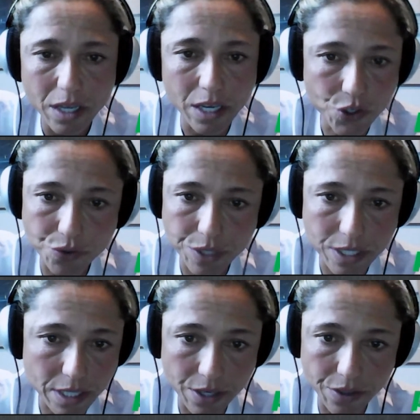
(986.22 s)

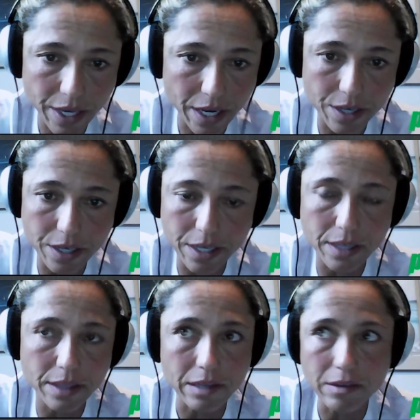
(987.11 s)
injuries here and there,
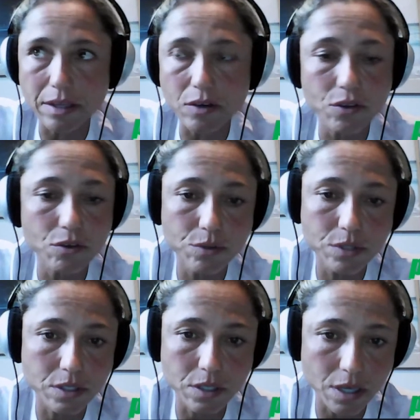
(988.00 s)
and those
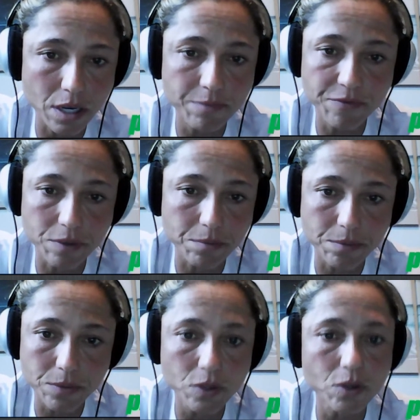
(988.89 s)
come
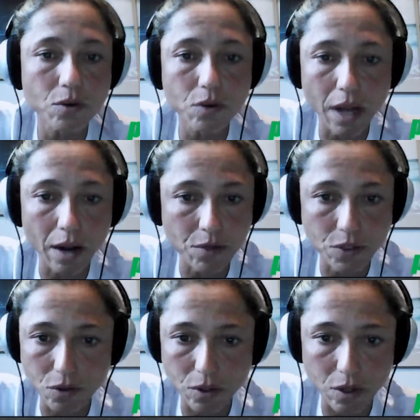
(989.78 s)
from long
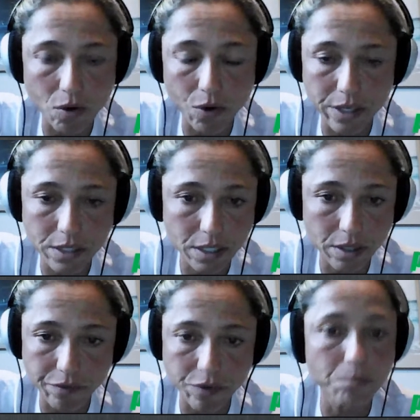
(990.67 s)
hours on the court
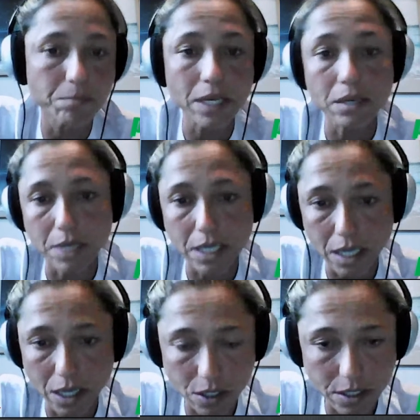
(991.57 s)
for many
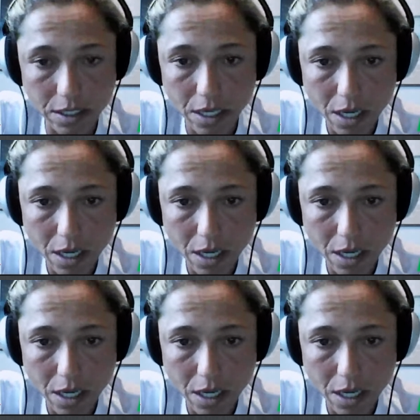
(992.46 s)
years,